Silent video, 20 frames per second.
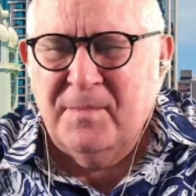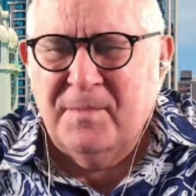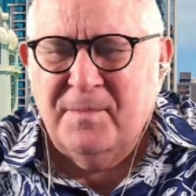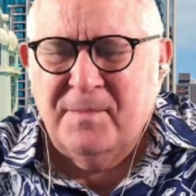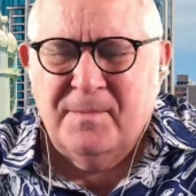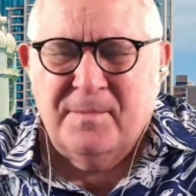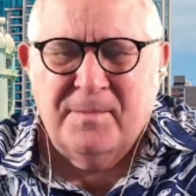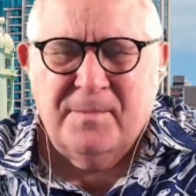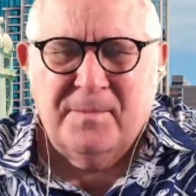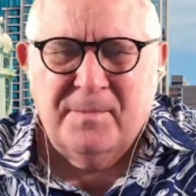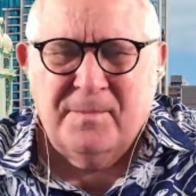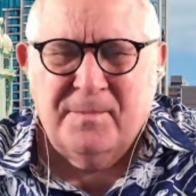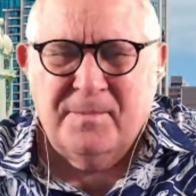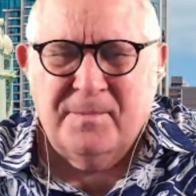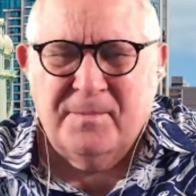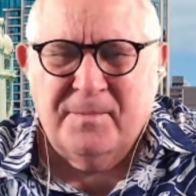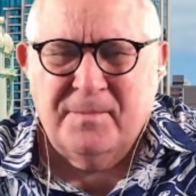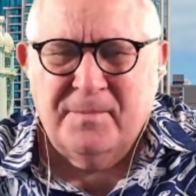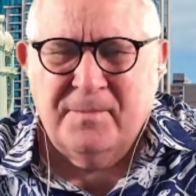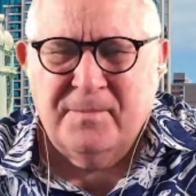
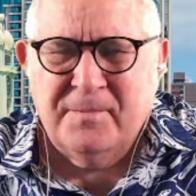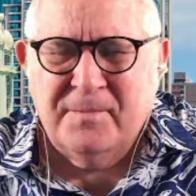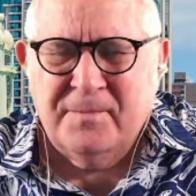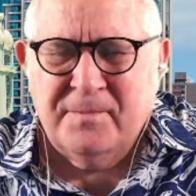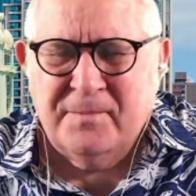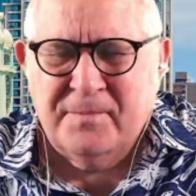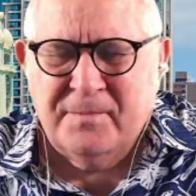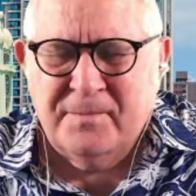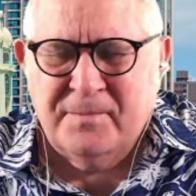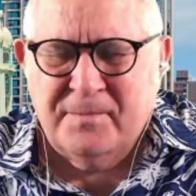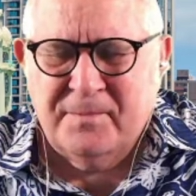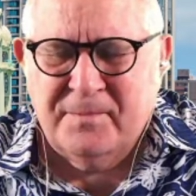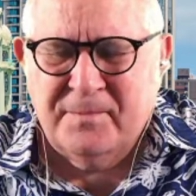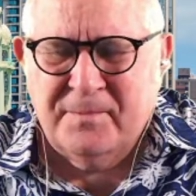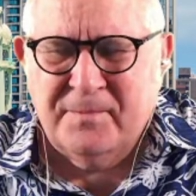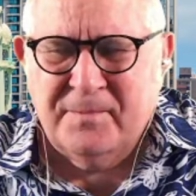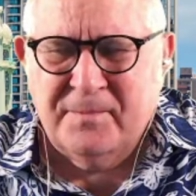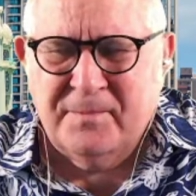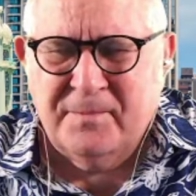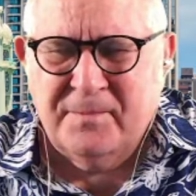
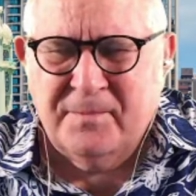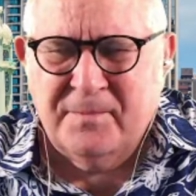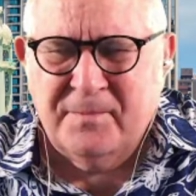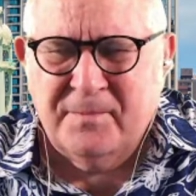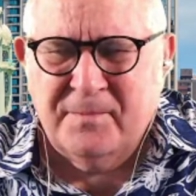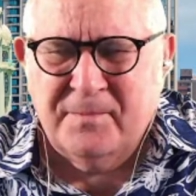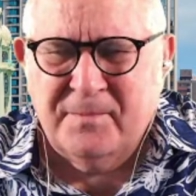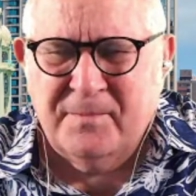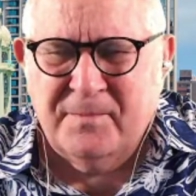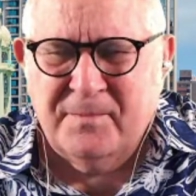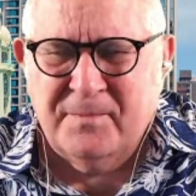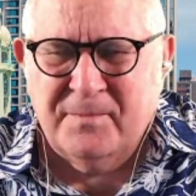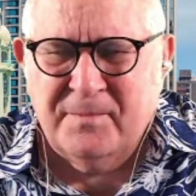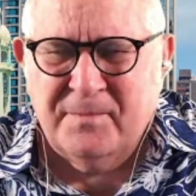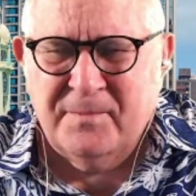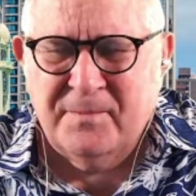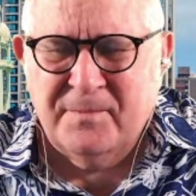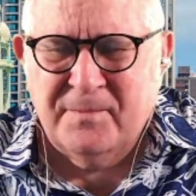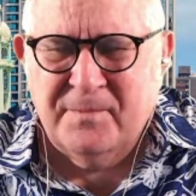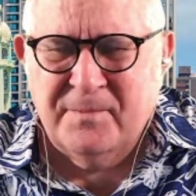
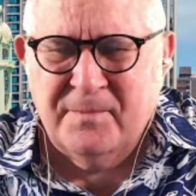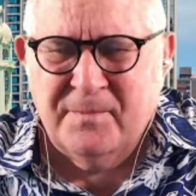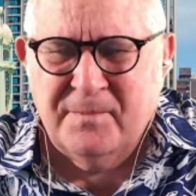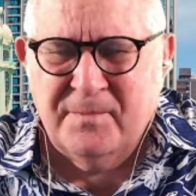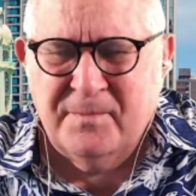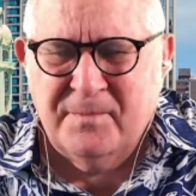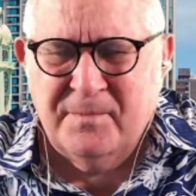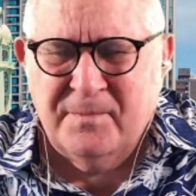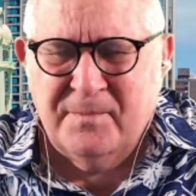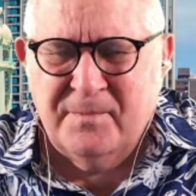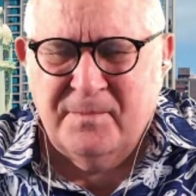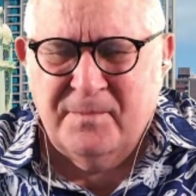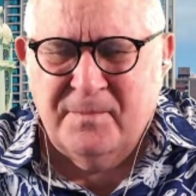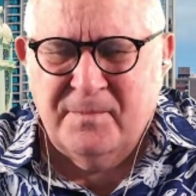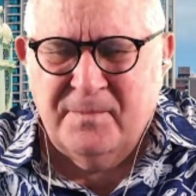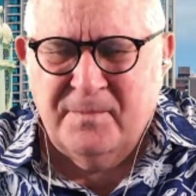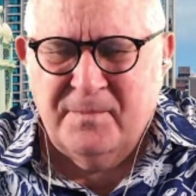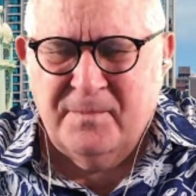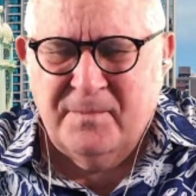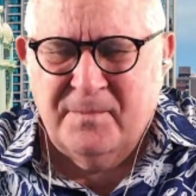
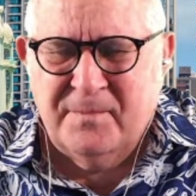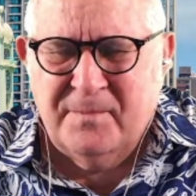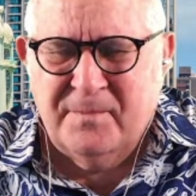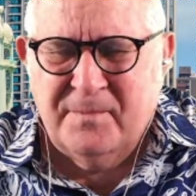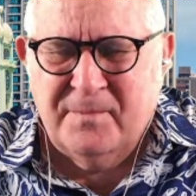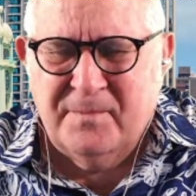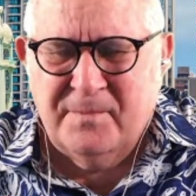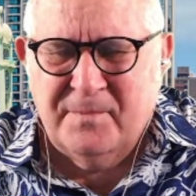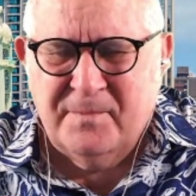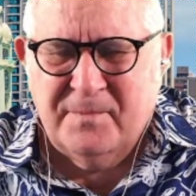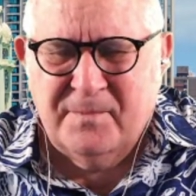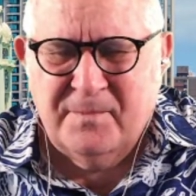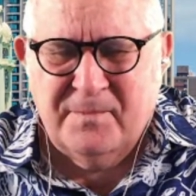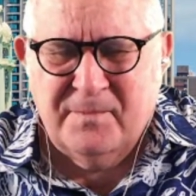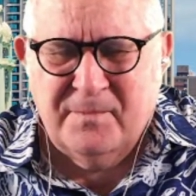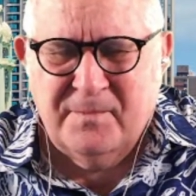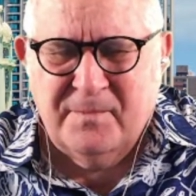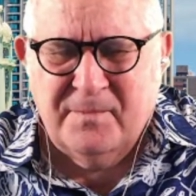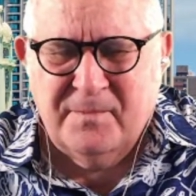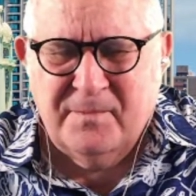
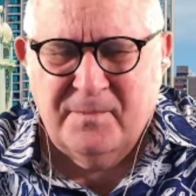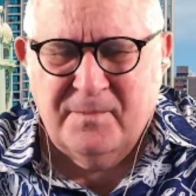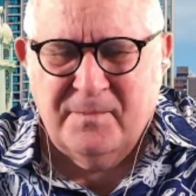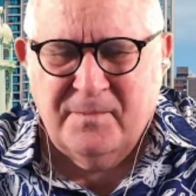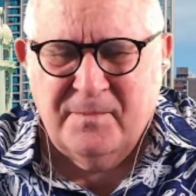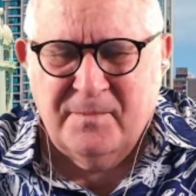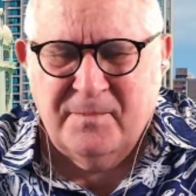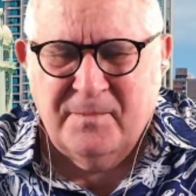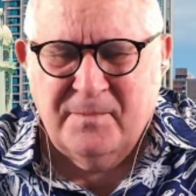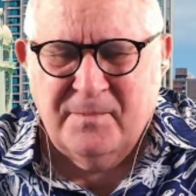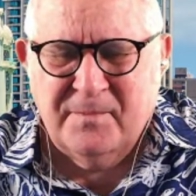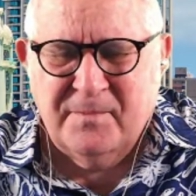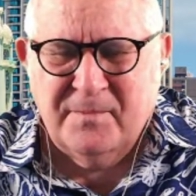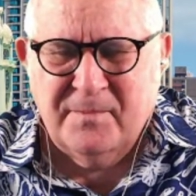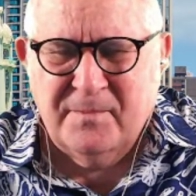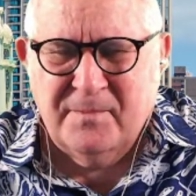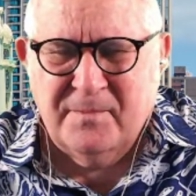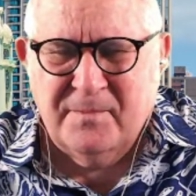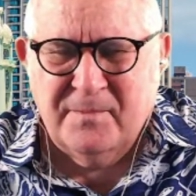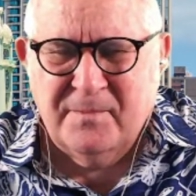
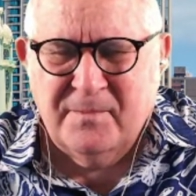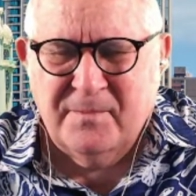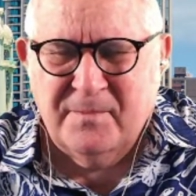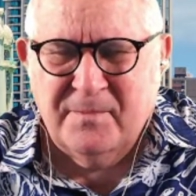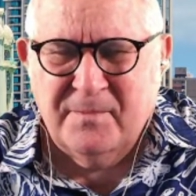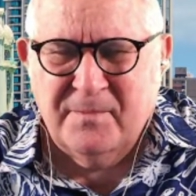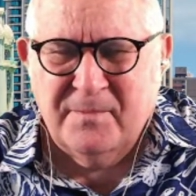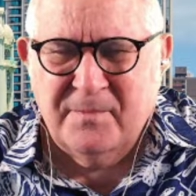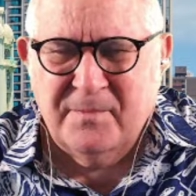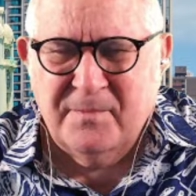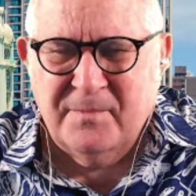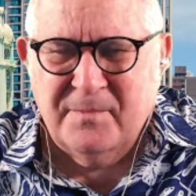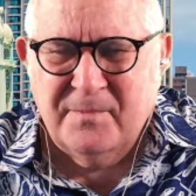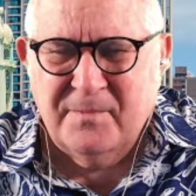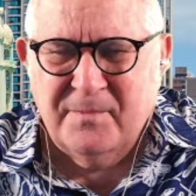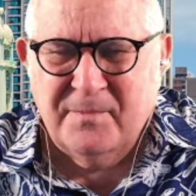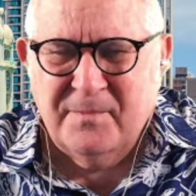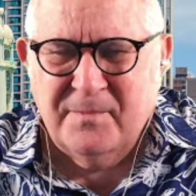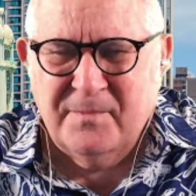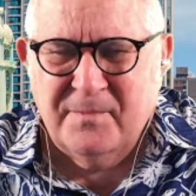
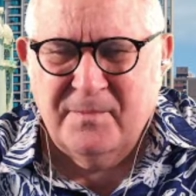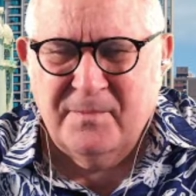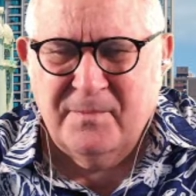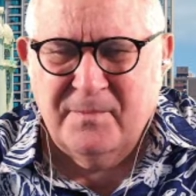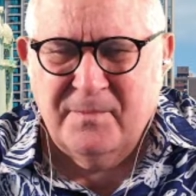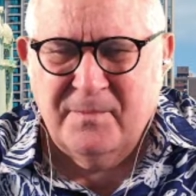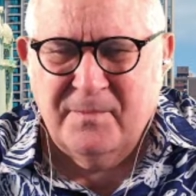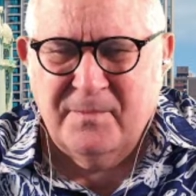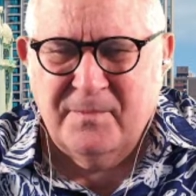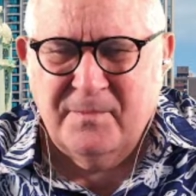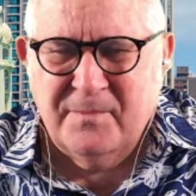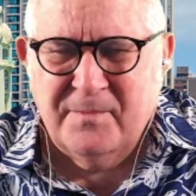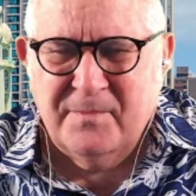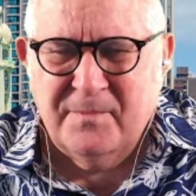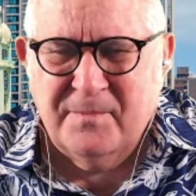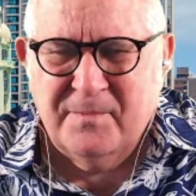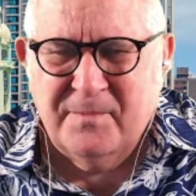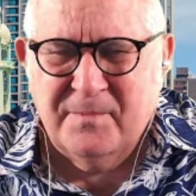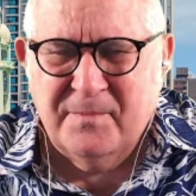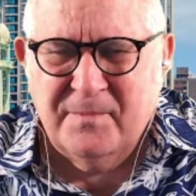No words are spoken by the person on screen.